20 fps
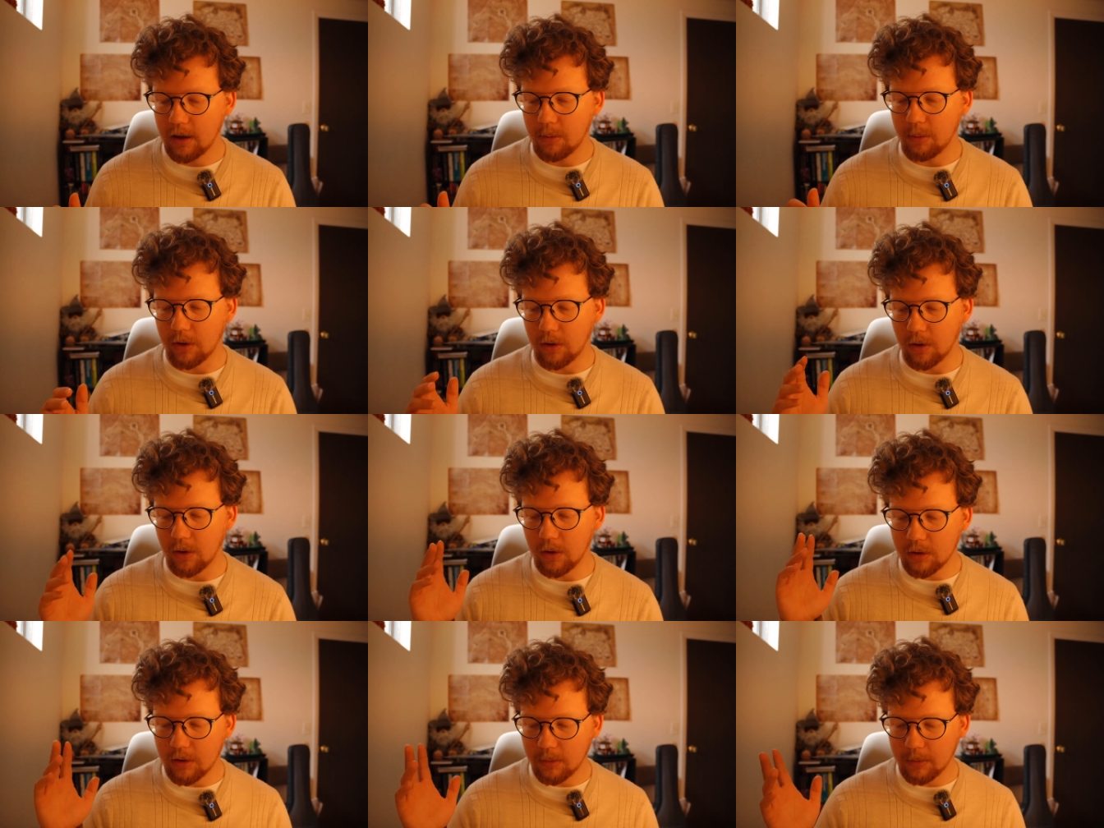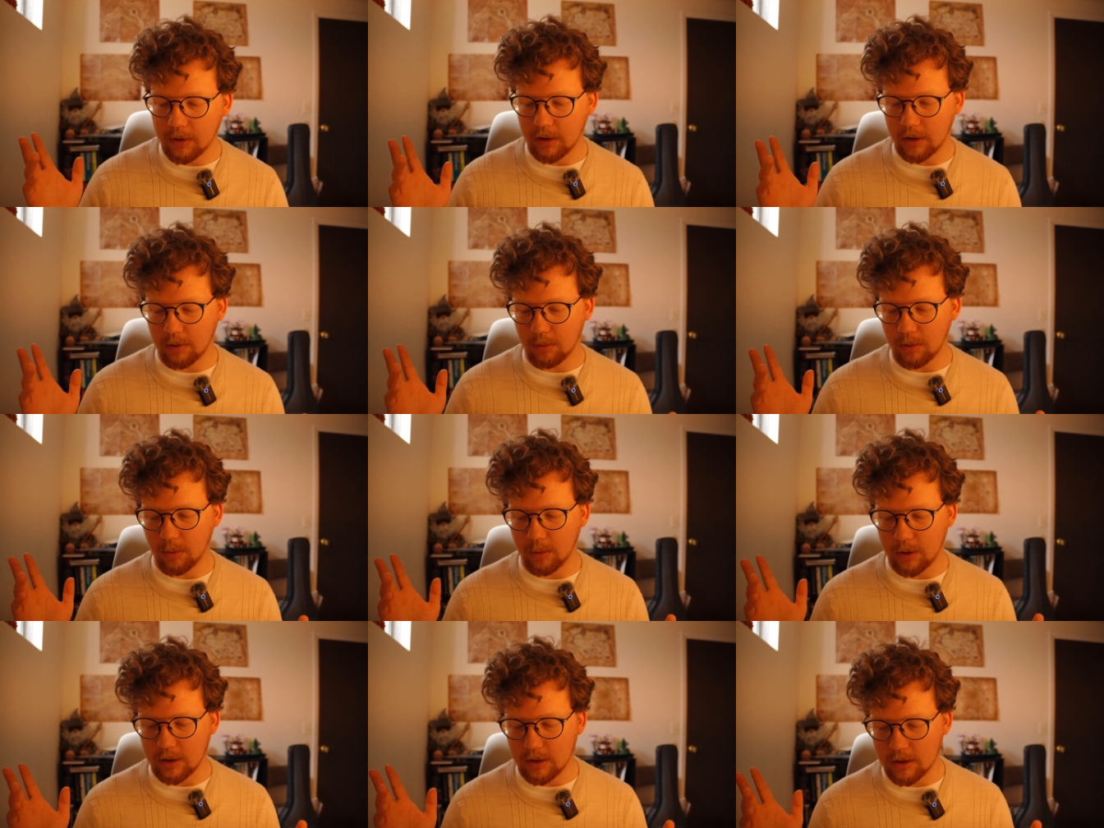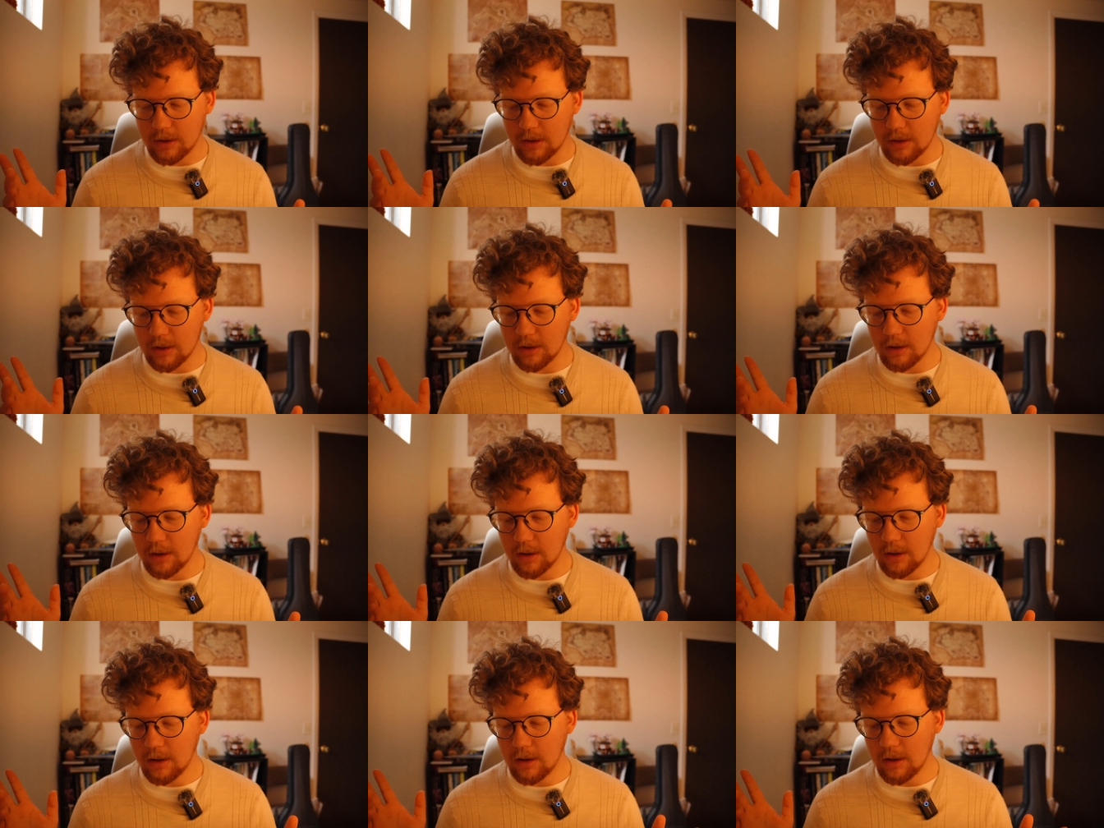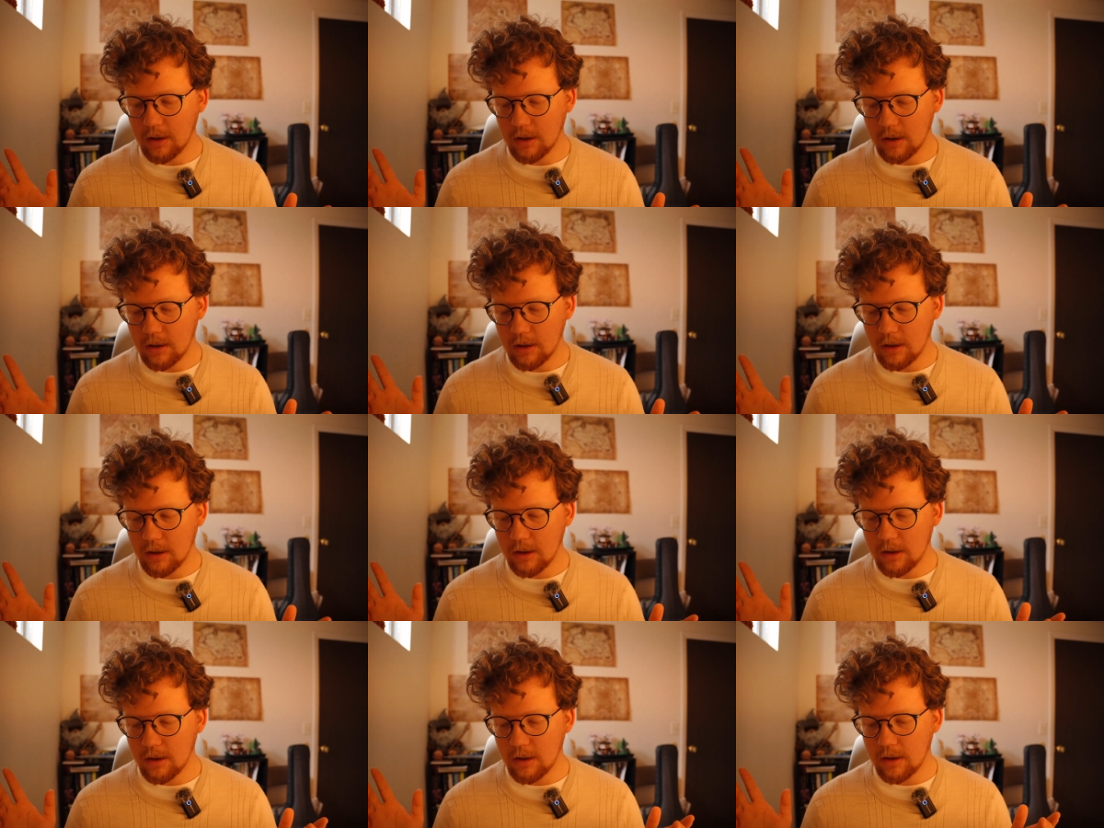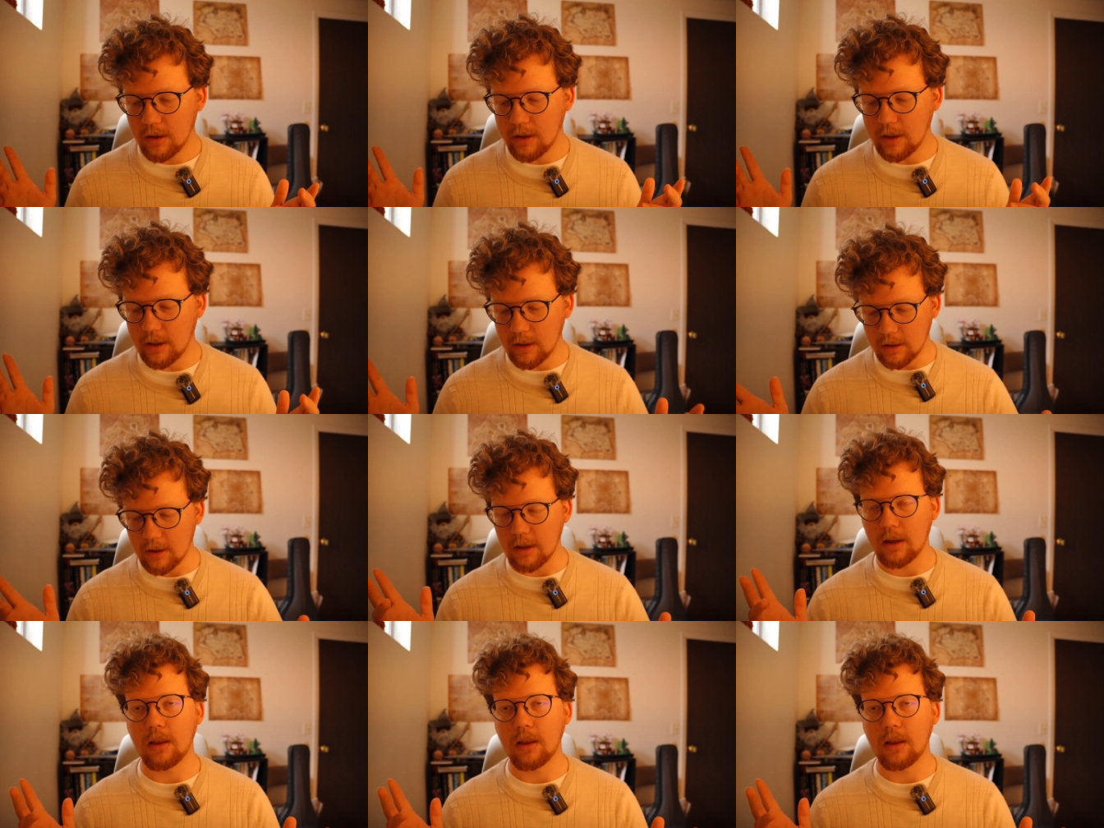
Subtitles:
But ultimately, what we see in